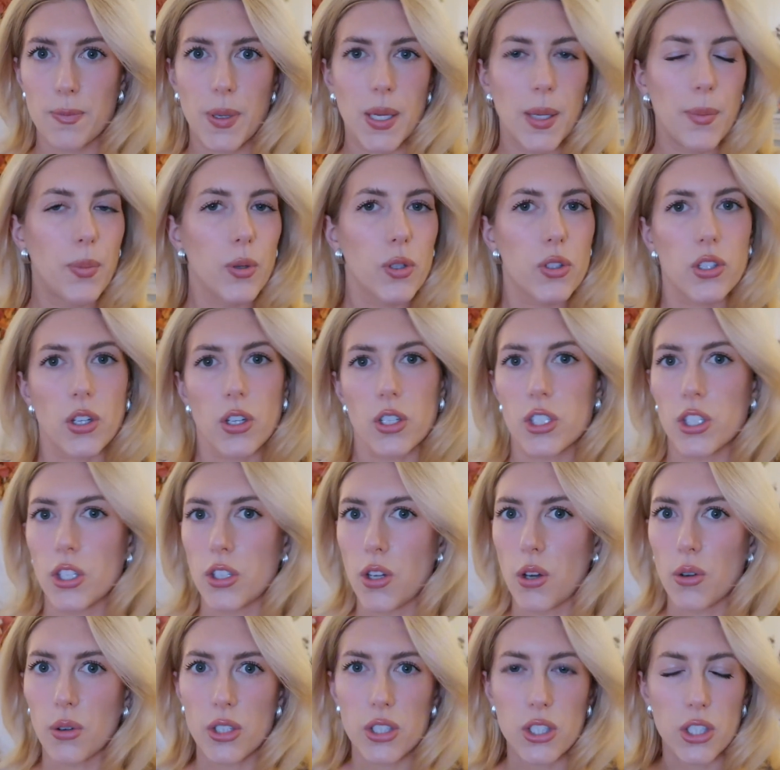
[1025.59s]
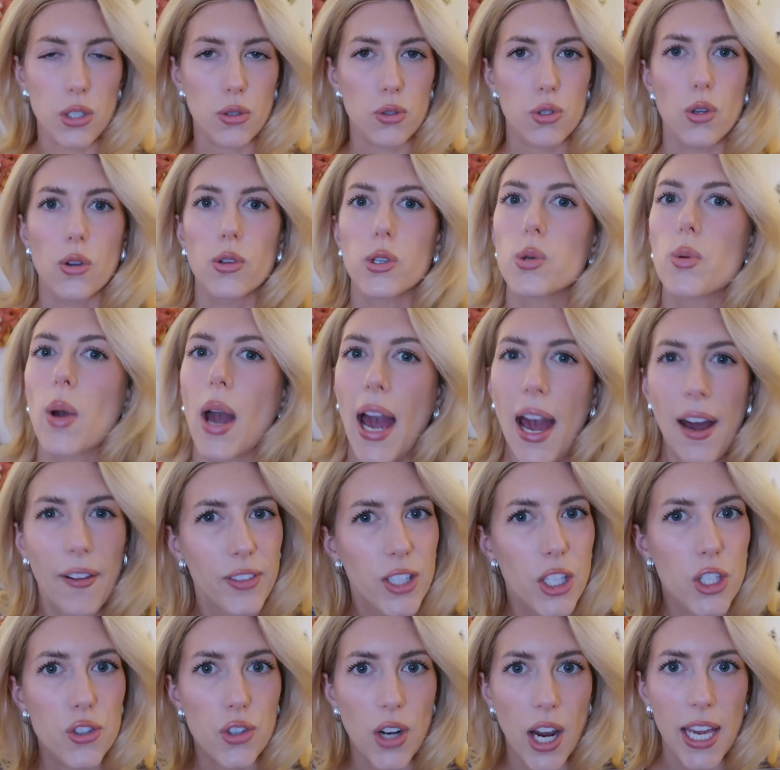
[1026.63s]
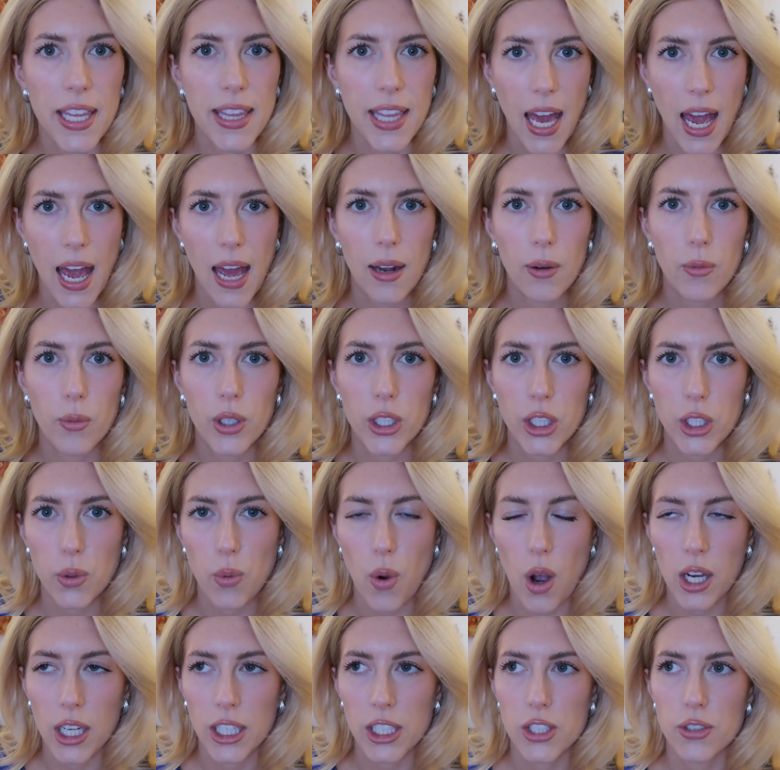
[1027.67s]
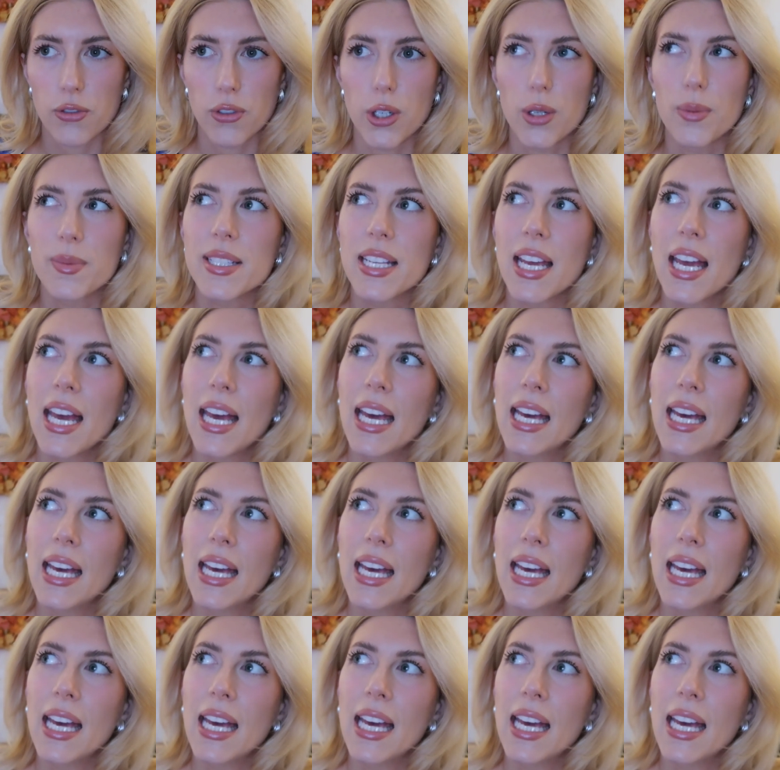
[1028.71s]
People start to notice you. So you have to try that when you walk into rooms.